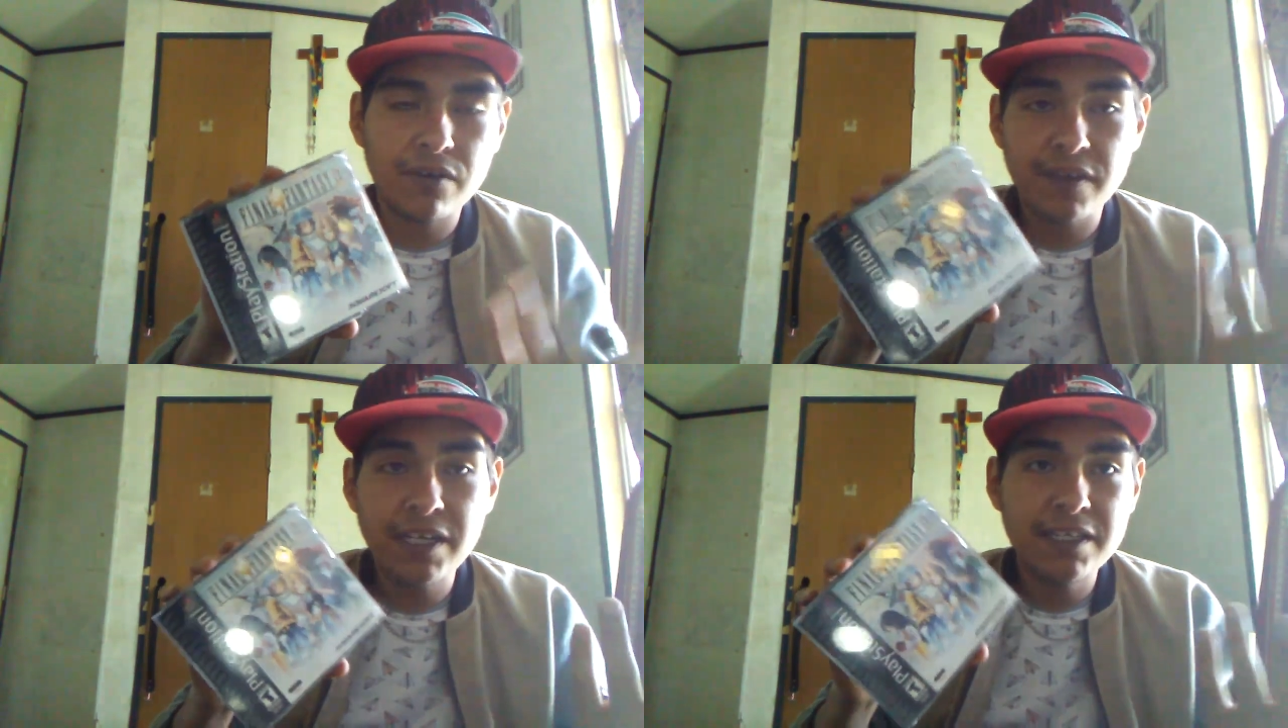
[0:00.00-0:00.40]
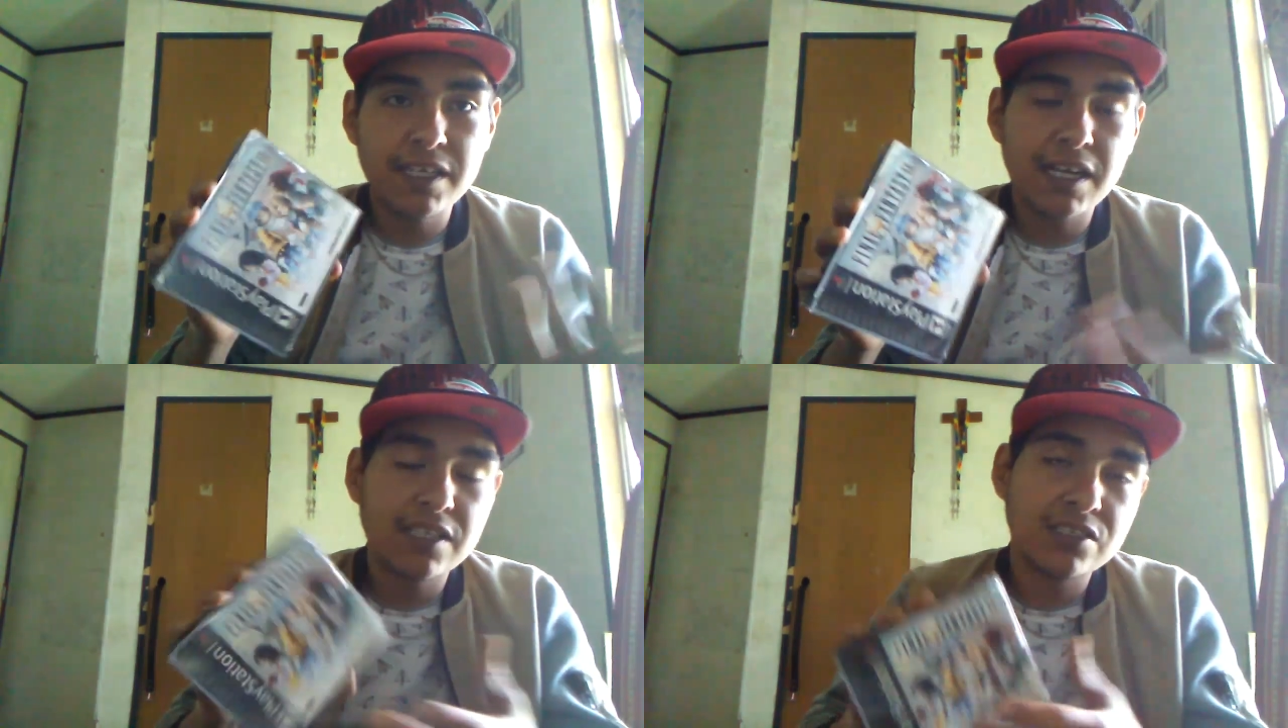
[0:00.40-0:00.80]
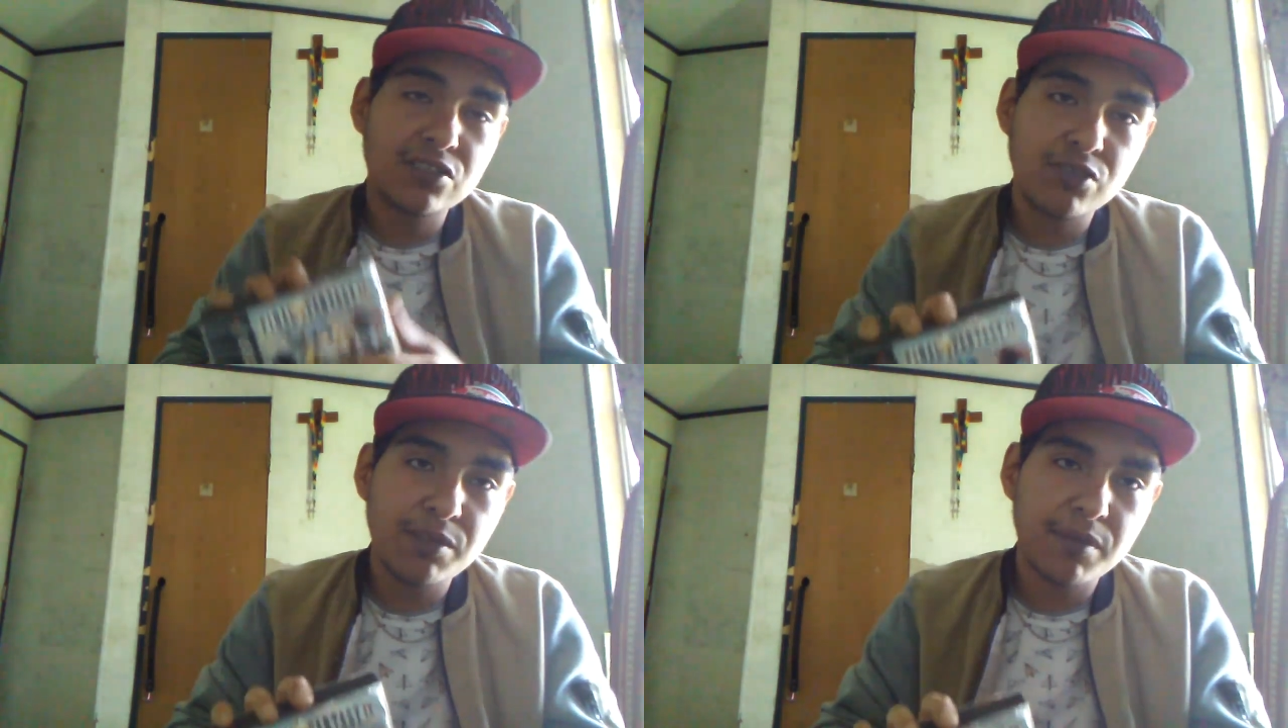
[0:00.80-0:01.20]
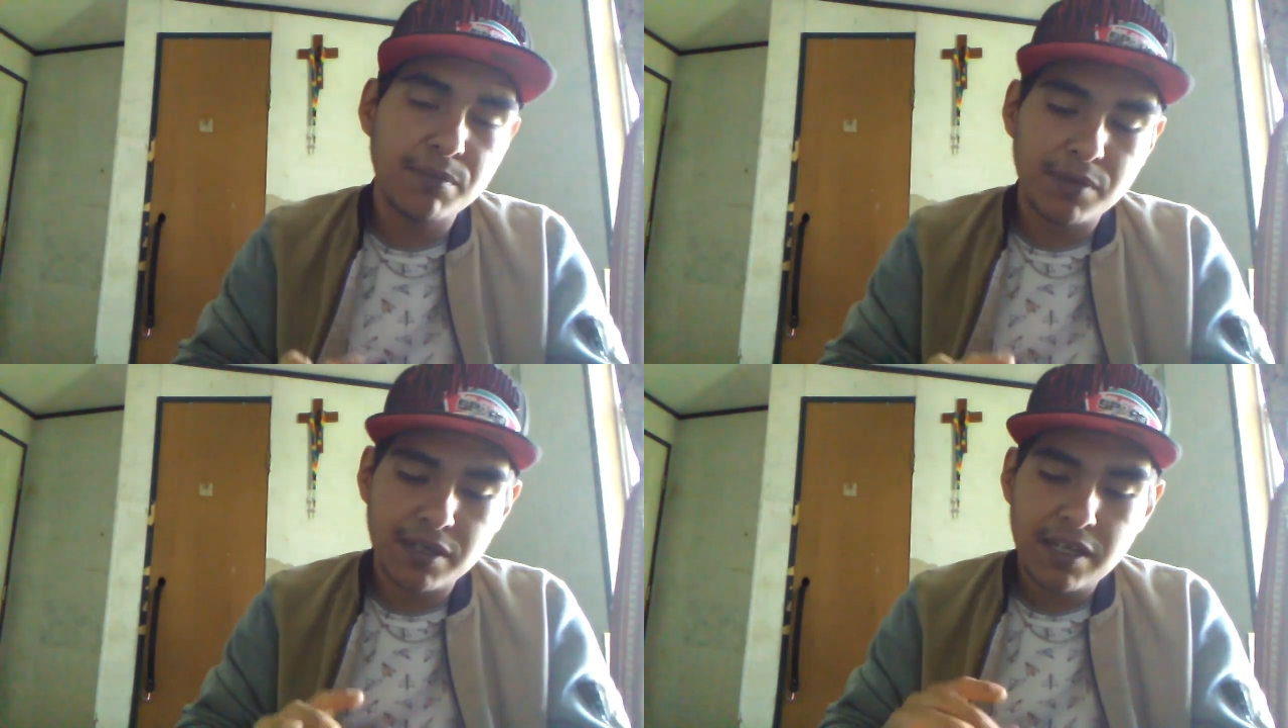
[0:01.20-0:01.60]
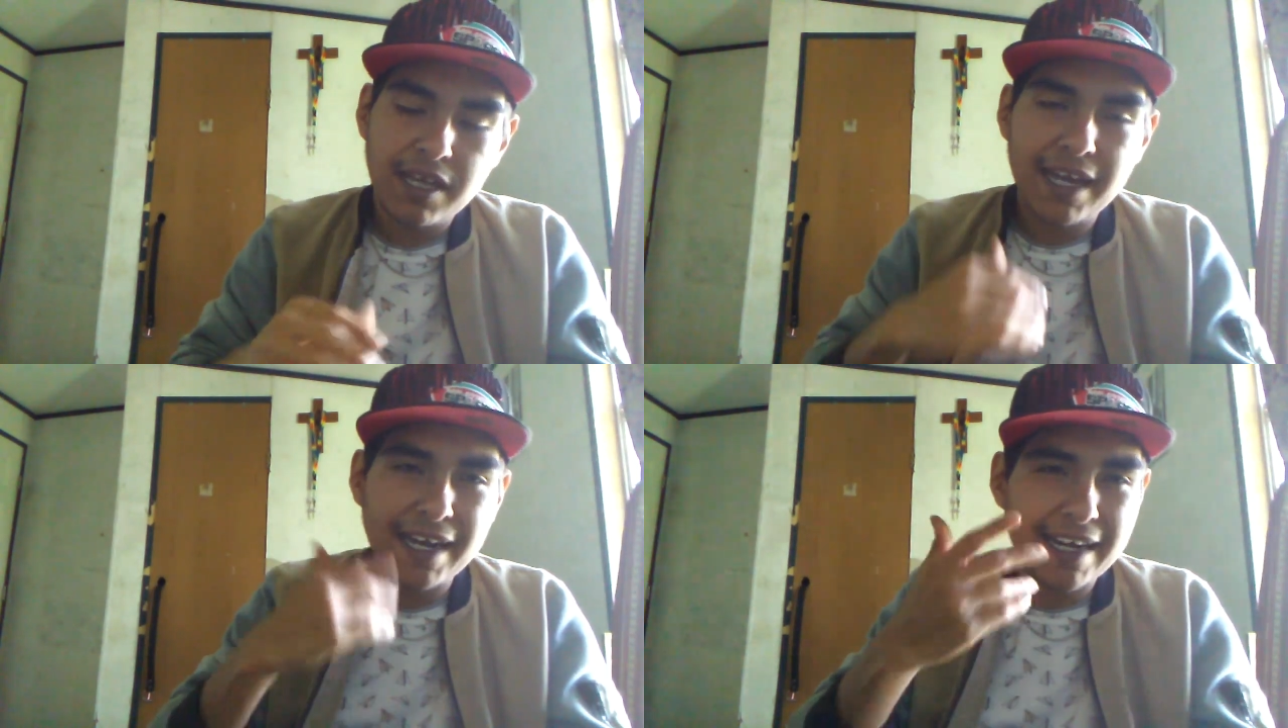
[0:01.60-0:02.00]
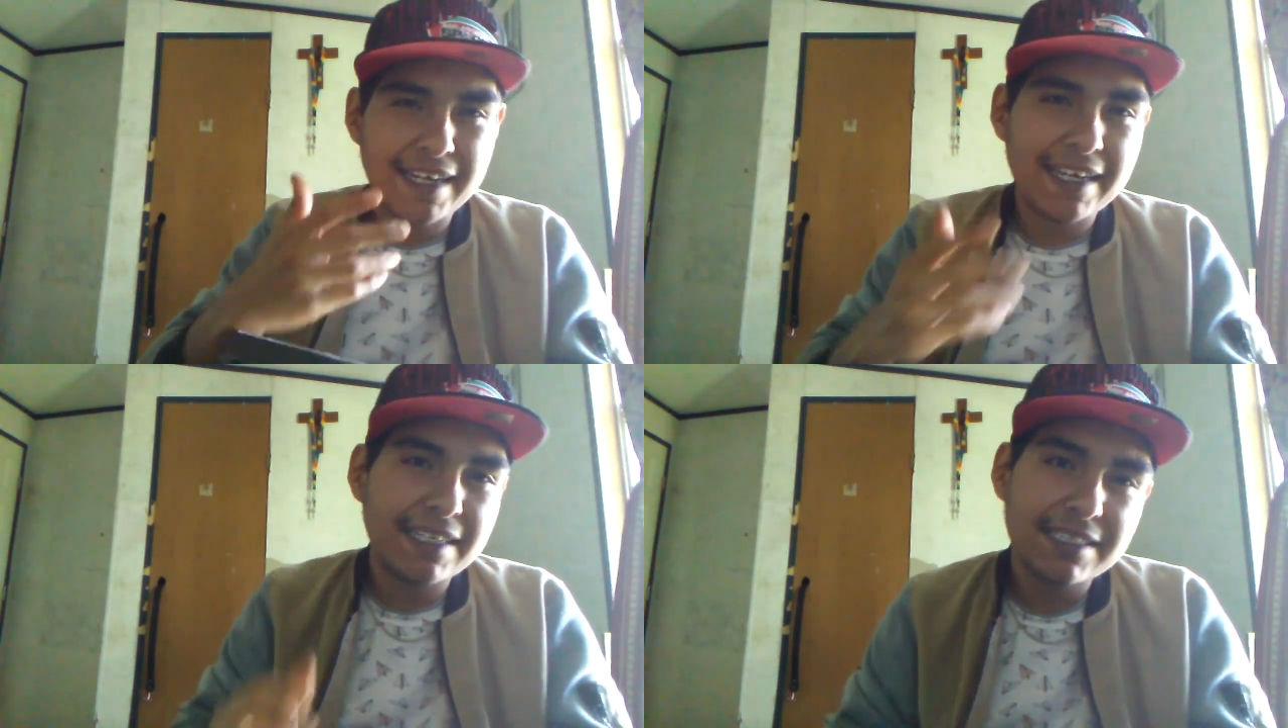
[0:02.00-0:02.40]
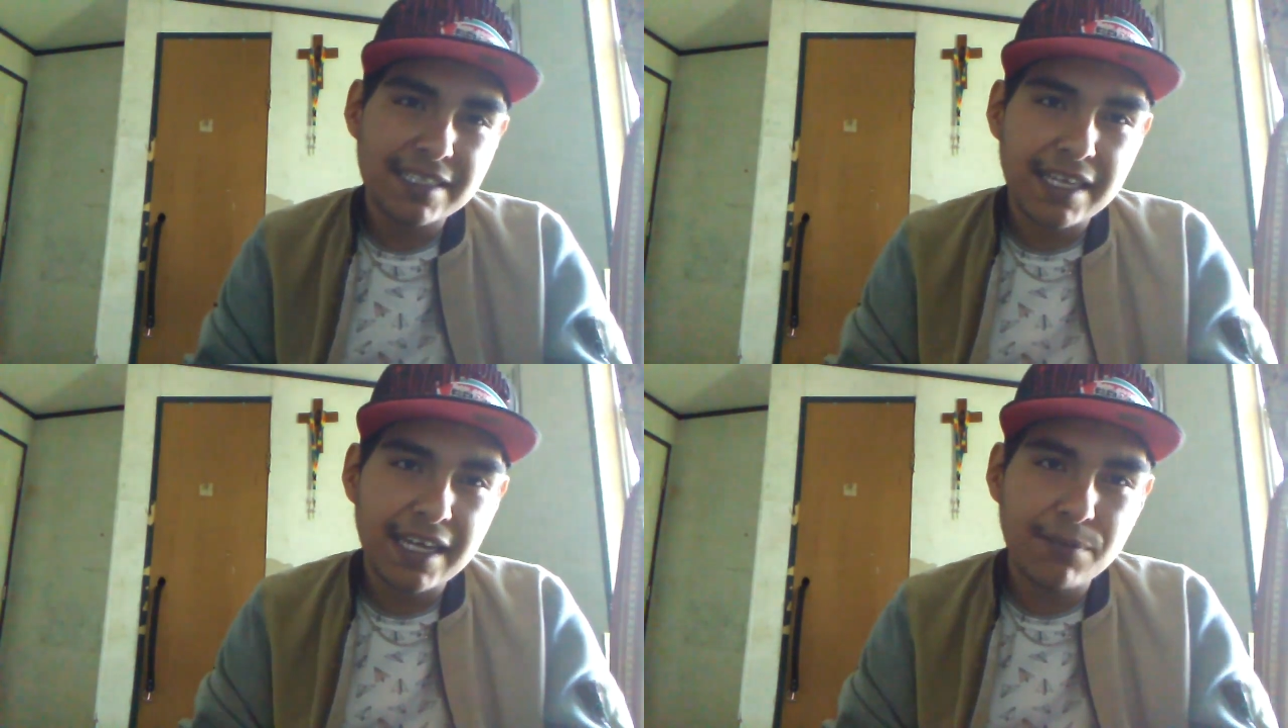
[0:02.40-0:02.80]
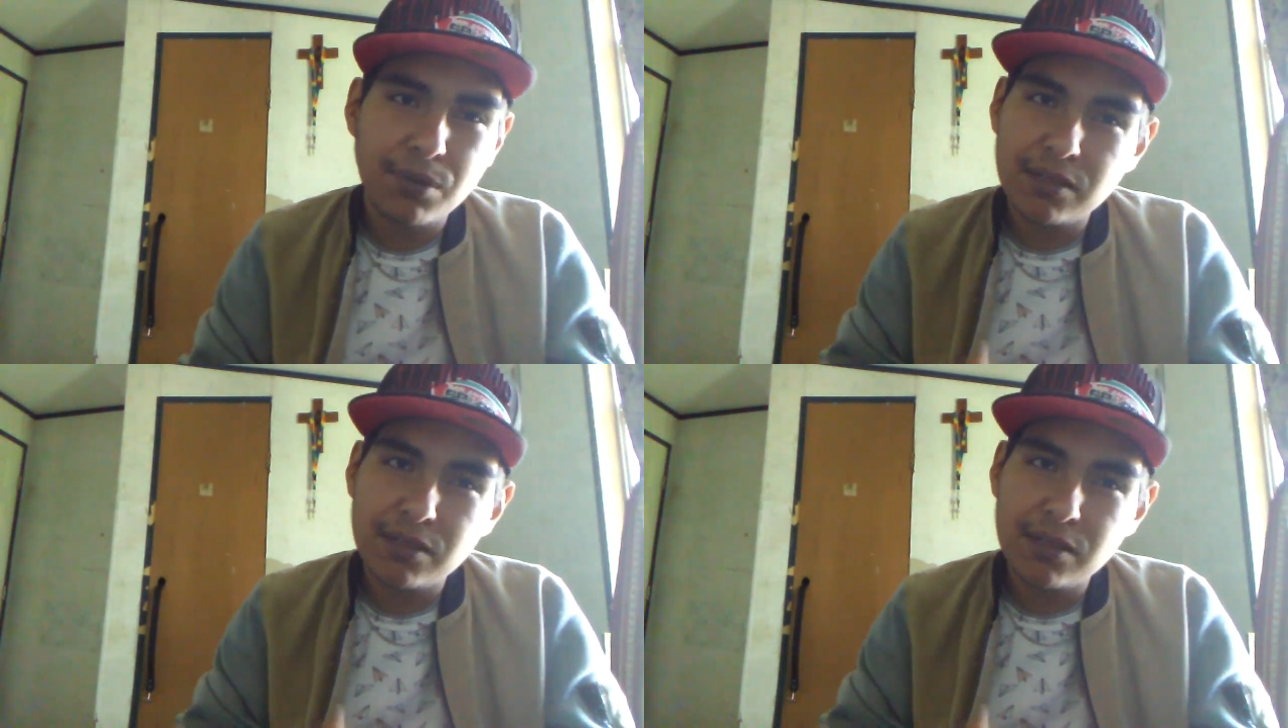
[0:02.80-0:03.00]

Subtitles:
If anything, I could stream it, but I gotta get into that.